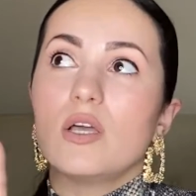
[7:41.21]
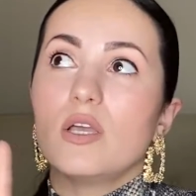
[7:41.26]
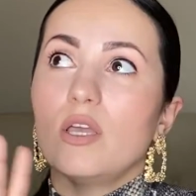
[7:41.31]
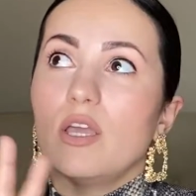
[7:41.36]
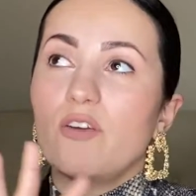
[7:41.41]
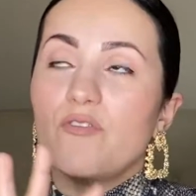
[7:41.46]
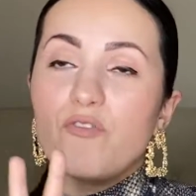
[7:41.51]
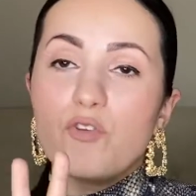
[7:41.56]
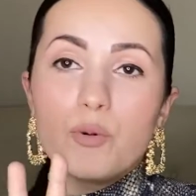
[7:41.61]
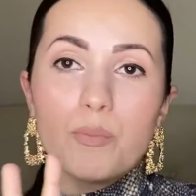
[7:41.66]

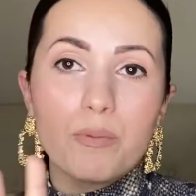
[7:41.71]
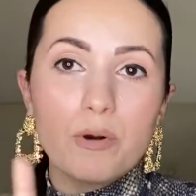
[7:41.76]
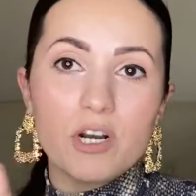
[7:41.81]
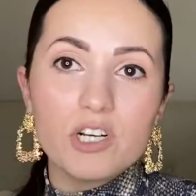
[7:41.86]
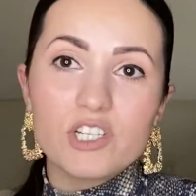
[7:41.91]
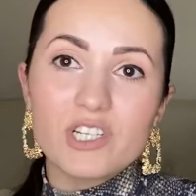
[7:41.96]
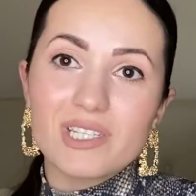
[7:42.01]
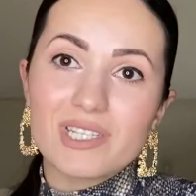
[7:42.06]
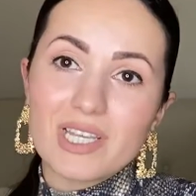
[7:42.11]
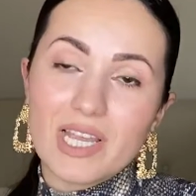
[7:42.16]
If you
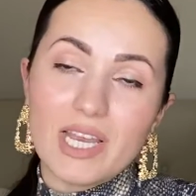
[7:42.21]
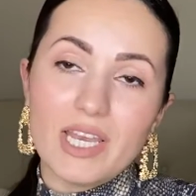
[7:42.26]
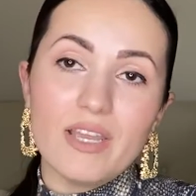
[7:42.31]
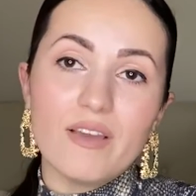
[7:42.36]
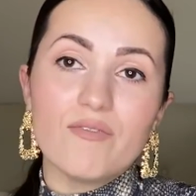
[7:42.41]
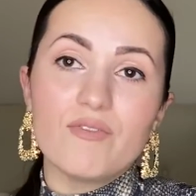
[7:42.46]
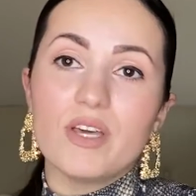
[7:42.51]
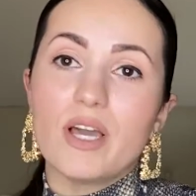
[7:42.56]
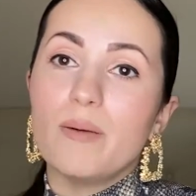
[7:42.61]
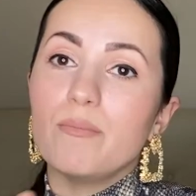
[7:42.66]
purchase any
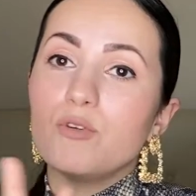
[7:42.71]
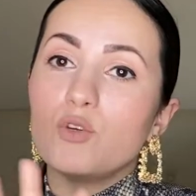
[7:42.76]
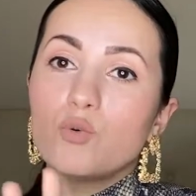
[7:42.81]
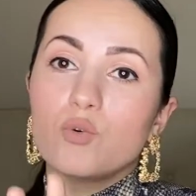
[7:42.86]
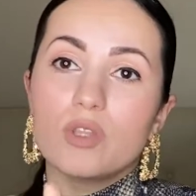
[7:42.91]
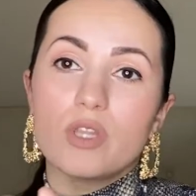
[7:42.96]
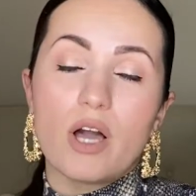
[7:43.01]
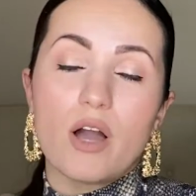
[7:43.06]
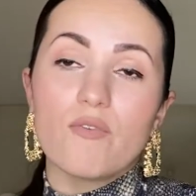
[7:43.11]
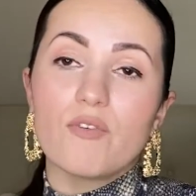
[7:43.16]
of them, you will
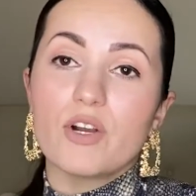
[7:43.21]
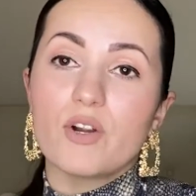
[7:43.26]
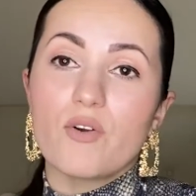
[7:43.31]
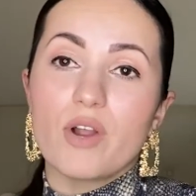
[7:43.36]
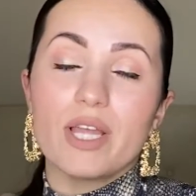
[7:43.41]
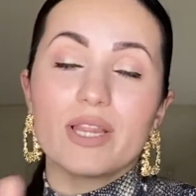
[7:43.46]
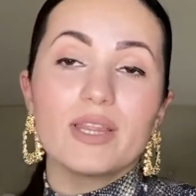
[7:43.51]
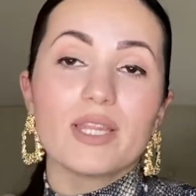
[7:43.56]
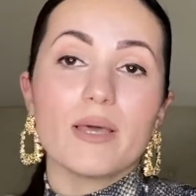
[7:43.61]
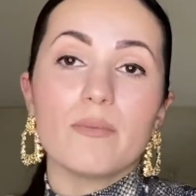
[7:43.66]
not
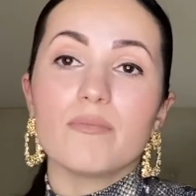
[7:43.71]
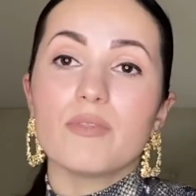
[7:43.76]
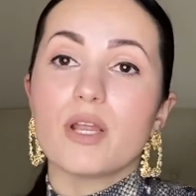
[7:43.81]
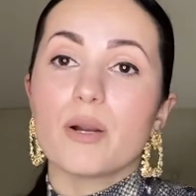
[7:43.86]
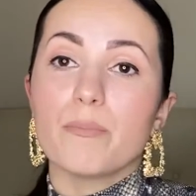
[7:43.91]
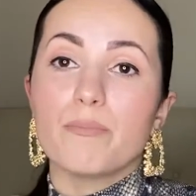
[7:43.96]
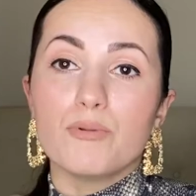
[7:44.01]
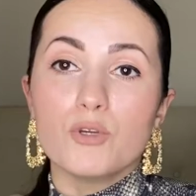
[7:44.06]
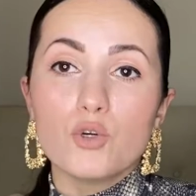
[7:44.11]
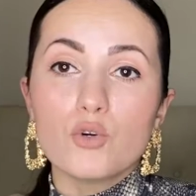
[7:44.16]
regret them.
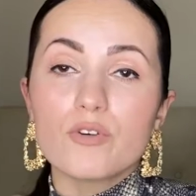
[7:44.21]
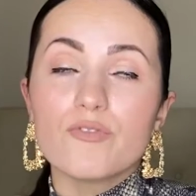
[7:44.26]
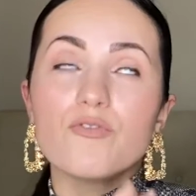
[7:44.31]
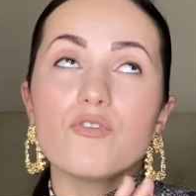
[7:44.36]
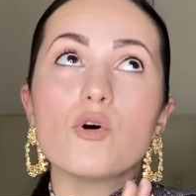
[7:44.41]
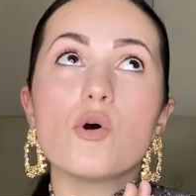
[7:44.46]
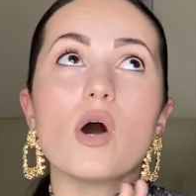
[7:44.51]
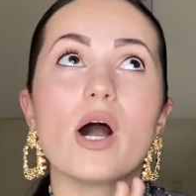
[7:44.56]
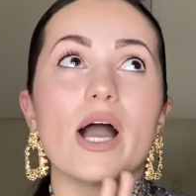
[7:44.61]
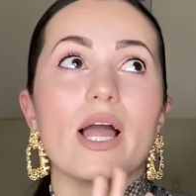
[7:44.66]
They're
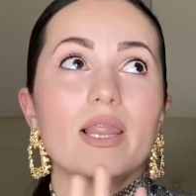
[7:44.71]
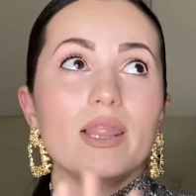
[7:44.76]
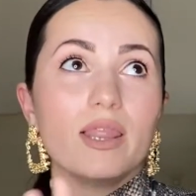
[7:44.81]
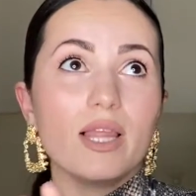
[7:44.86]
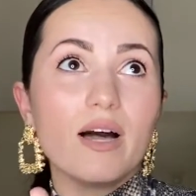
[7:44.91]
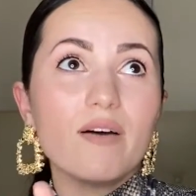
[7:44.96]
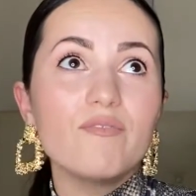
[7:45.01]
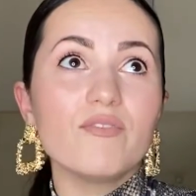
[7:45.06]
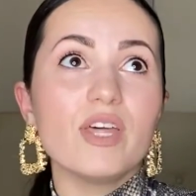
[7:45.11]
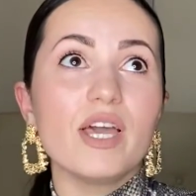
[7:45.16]
beautiful. I
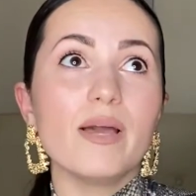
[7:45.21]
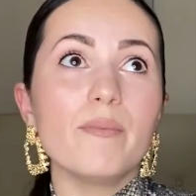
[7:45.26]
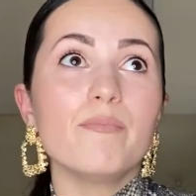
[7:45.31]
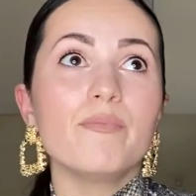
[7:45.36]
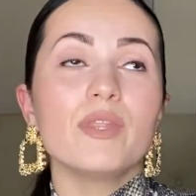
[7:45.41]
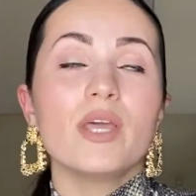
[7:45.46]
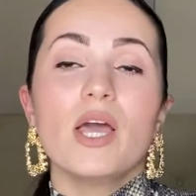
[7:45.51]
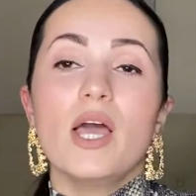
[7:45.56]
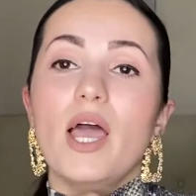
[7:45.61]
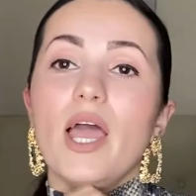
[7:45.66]
love
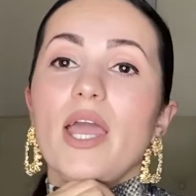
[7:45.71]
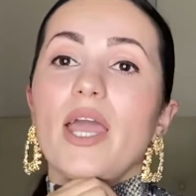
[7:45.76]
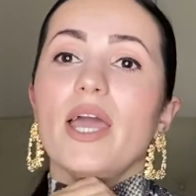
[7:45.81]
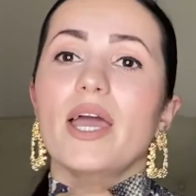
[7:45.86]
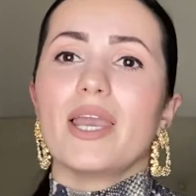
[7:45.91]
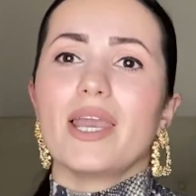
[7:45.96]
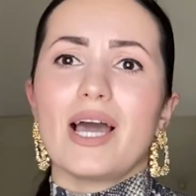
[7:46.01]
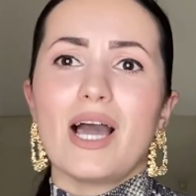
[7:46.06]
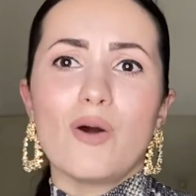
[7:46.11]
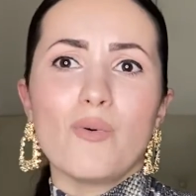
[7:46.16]
them.
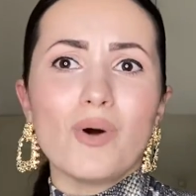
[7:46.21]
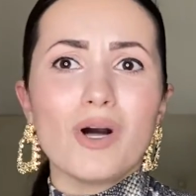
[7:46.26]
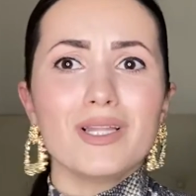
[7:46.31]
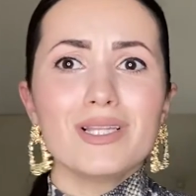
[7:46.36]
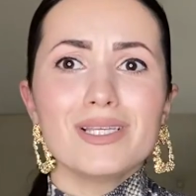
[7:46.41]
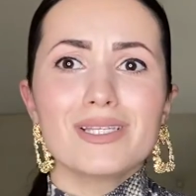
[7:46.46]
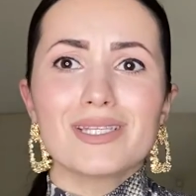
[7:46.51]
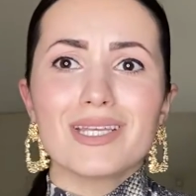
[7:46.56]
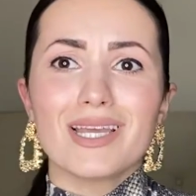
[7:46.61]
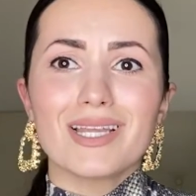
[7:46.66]
And I
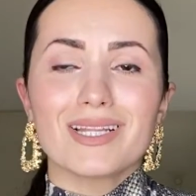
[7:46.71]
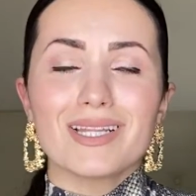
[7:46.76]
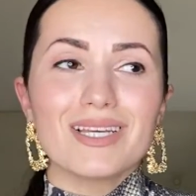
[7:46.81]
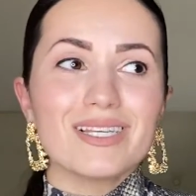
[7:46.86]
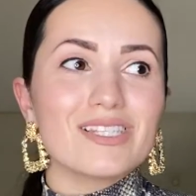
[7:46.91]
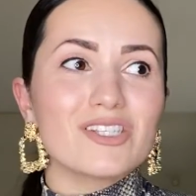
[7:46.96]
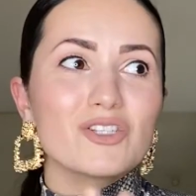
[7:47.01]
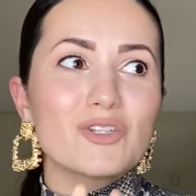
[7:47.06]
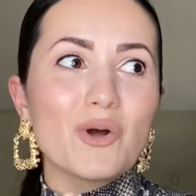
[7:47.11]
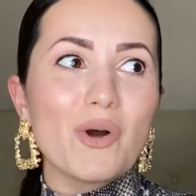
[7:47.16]
want to say
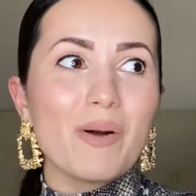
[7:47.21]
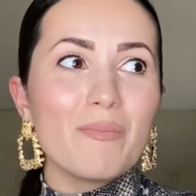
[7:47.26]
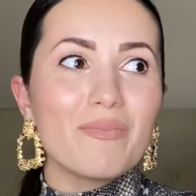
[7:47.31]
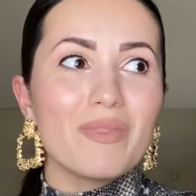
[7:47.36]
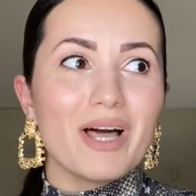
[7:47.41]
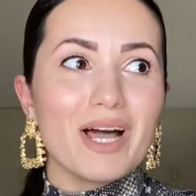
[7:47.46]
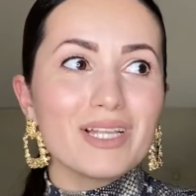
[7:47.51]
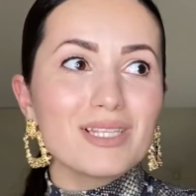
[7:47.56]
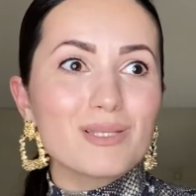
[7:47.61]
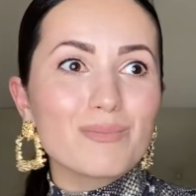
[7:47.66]
this. No, I'm
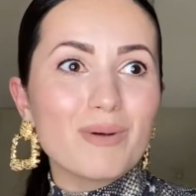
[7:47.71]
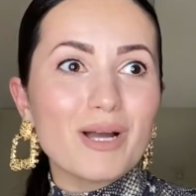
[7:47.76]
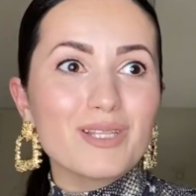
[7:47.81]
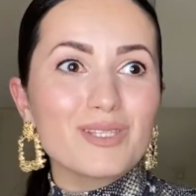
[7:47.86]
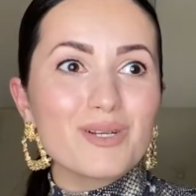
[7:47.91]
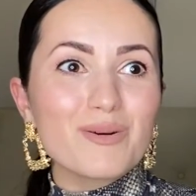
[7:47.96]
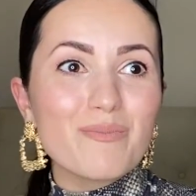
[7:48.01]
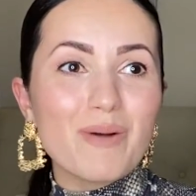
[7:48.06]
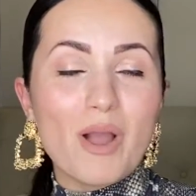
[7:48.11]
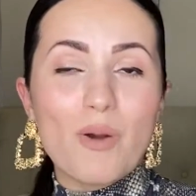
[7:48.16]
not
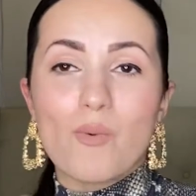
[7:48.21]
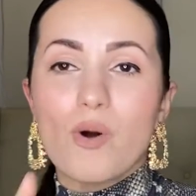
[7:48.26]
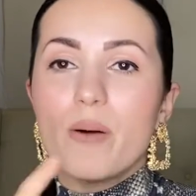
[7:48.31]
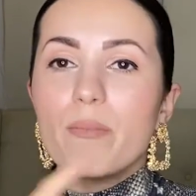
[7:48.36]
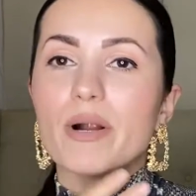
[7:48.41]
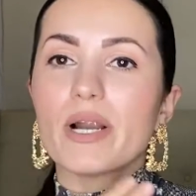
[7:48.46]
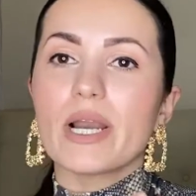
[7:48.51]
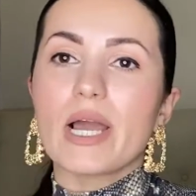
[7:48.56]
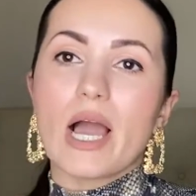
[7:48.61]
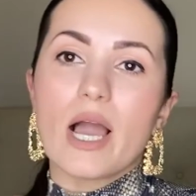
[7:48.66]
sponsored by
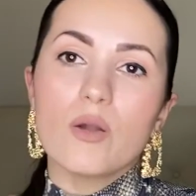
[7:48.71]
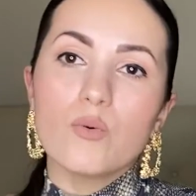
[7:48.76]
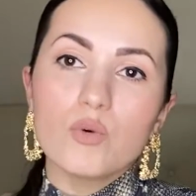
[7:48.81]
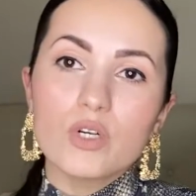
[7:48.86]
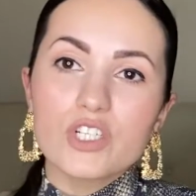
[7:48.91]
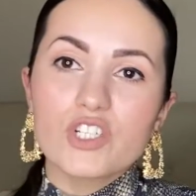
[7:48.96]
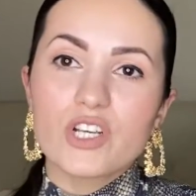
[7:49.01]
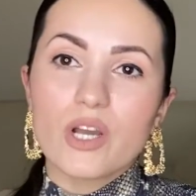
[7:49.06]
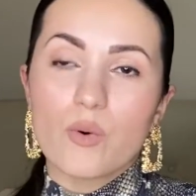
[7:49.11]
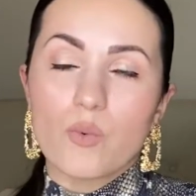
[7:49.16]
Walmart. I
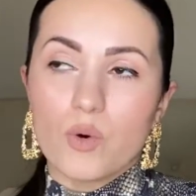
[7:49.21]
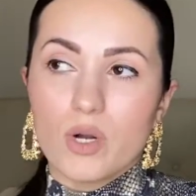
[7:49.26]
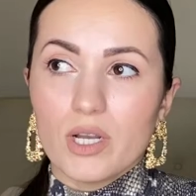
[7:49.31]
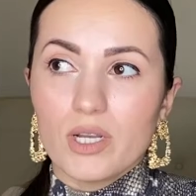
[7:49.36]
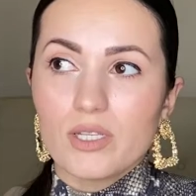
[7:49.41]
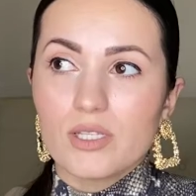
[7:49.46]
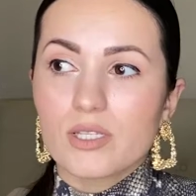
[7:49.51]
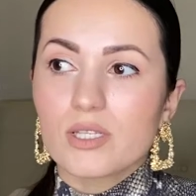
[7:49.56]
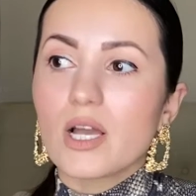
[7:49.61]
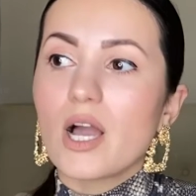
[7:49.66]
wish I
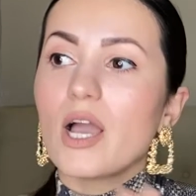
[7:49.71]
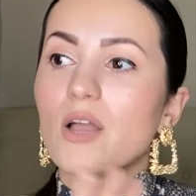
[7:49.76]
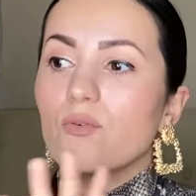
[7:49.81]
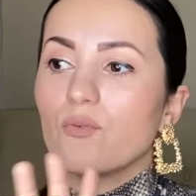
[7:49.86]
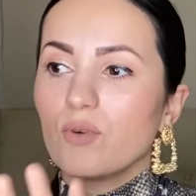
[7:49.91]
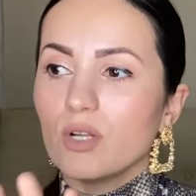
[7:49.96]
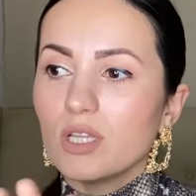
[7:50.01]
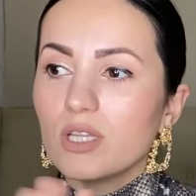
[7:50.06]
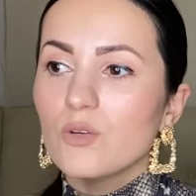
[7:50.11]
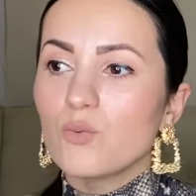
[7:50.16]
was. I
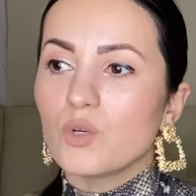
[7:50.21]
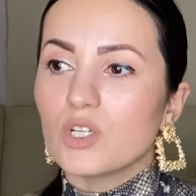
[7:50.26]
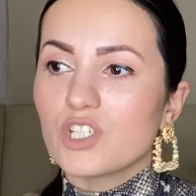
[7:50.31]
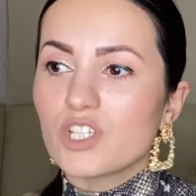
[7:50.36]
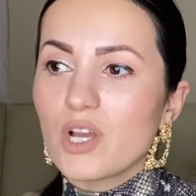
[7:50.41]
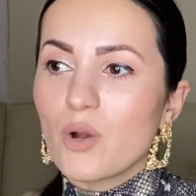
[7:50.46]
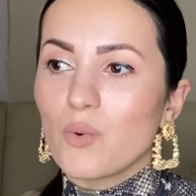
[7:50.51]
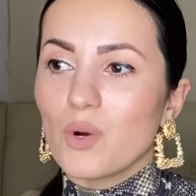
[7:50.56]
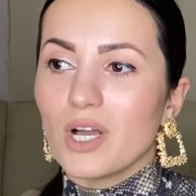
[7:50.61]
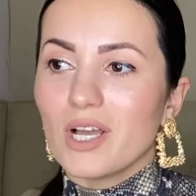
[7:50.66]
really wish
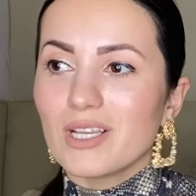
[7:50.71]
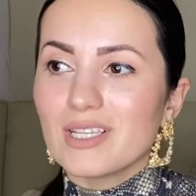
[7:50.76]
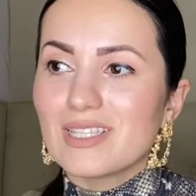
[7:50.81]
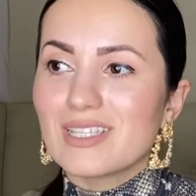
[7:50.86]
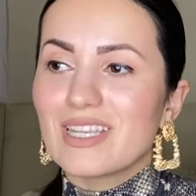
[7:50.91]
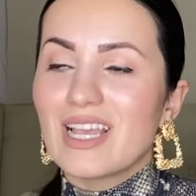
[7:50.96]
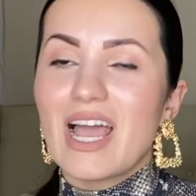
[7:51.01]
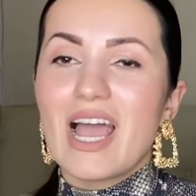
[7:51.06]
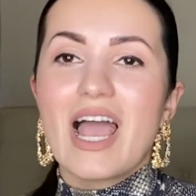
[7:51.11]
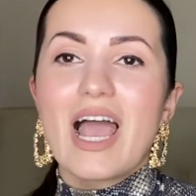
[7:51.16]
I
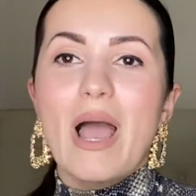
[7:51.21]
was.